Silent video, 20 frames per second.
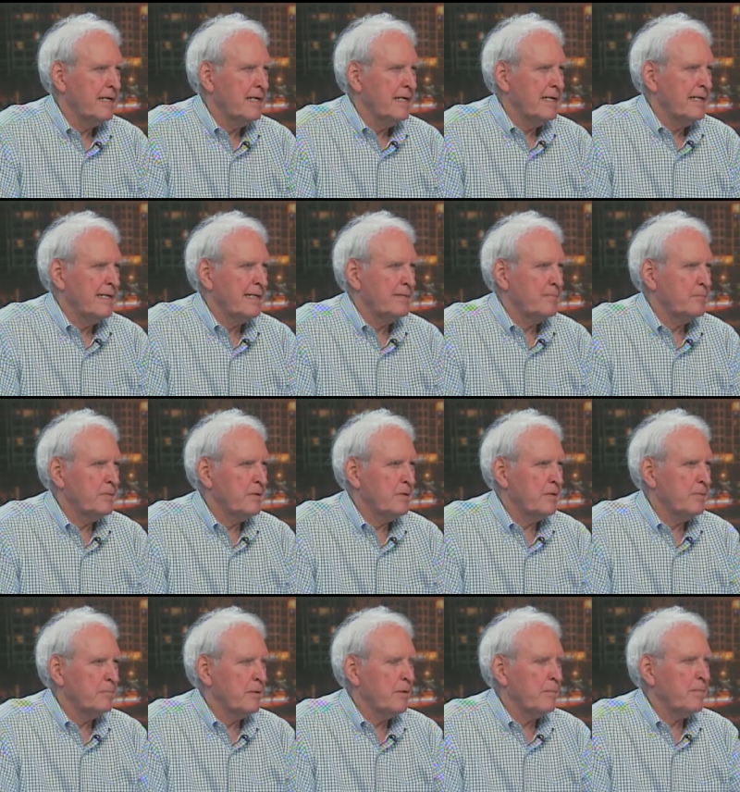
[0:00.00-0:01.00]
and
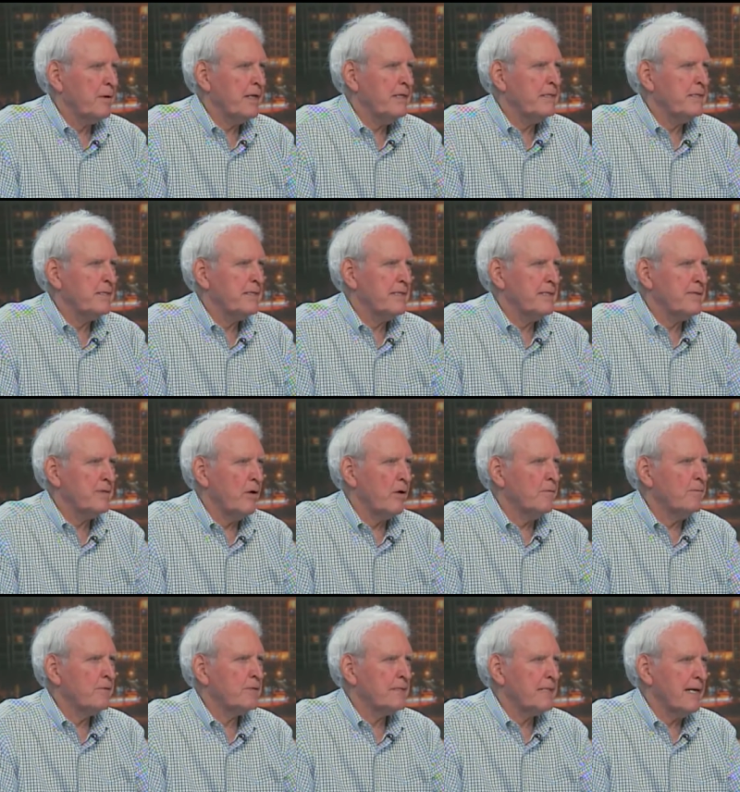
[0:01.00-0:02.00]
Appropriations does
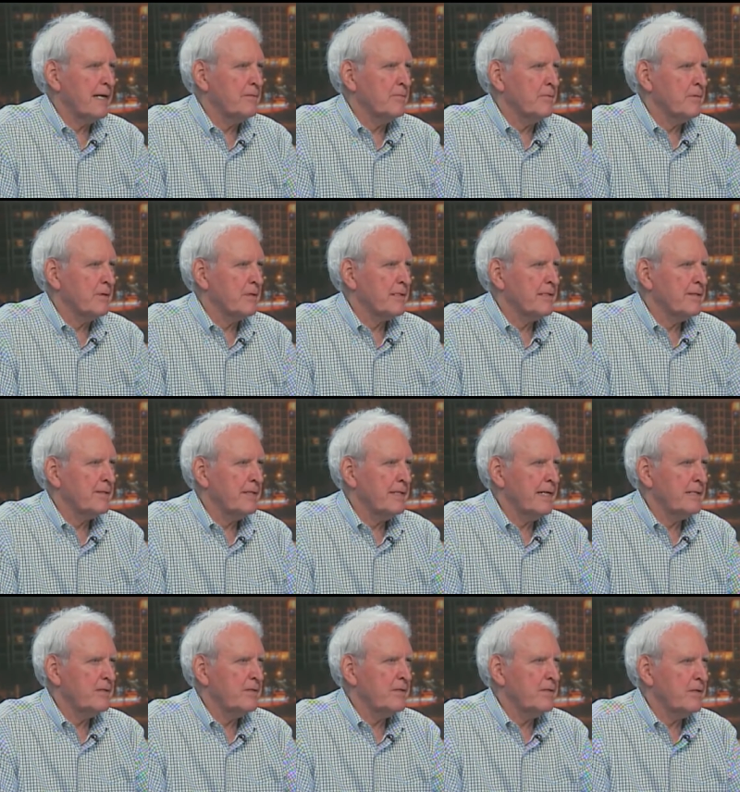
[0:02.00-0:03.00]
oversight work, and they're
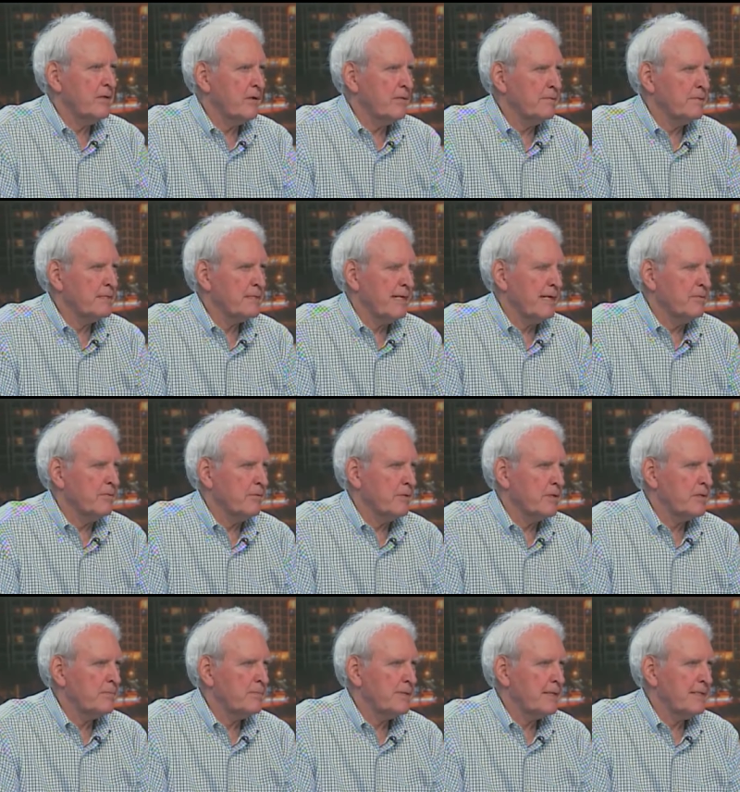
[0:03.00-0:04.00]
not doing the oversight
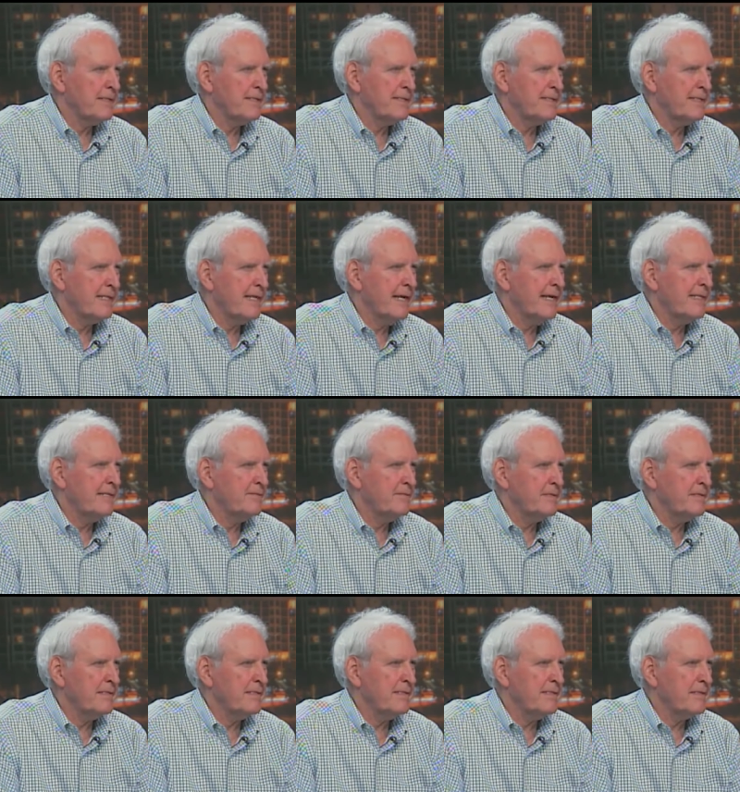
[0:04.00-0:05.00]
work because they can't
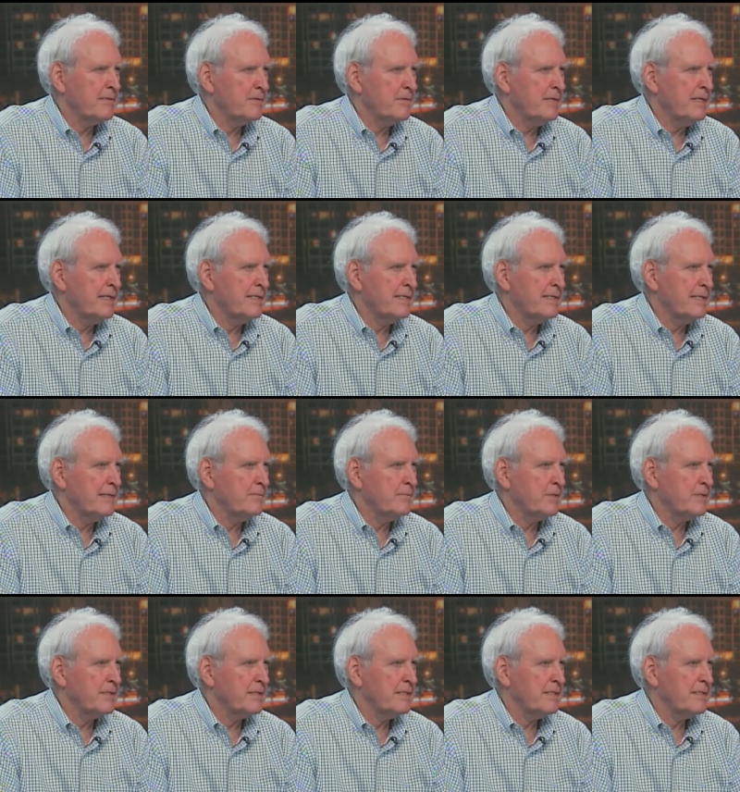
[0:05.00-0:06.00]
even agree on numbers.